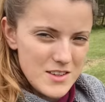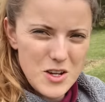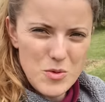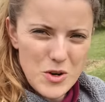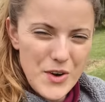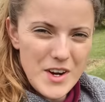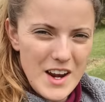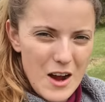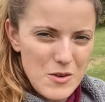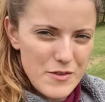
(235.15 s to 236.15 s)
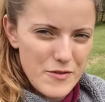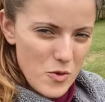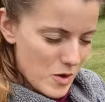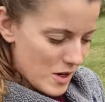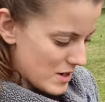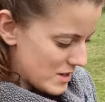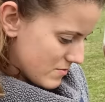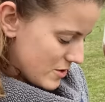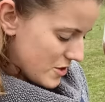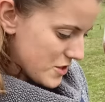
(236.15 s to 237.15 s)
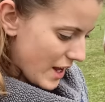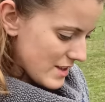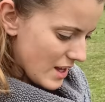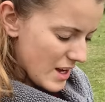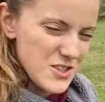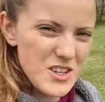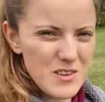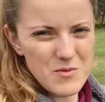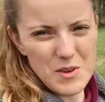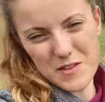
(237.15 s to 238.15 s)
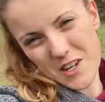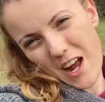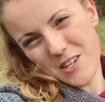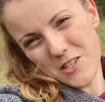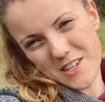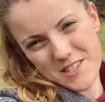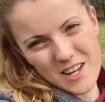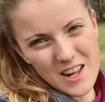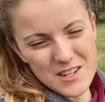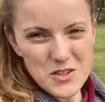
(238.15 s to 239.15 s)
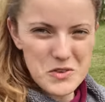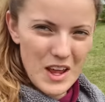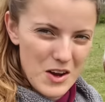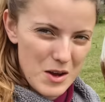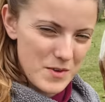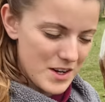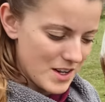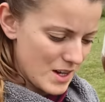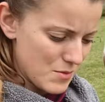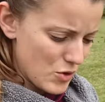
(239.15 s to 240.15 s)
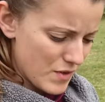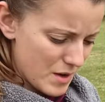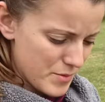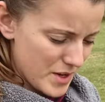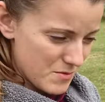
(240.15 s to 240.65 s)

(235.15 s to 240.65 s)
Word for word: So we're going on hour four. We just ate lunch and we've digested, and so now I'm ready to get a move on. But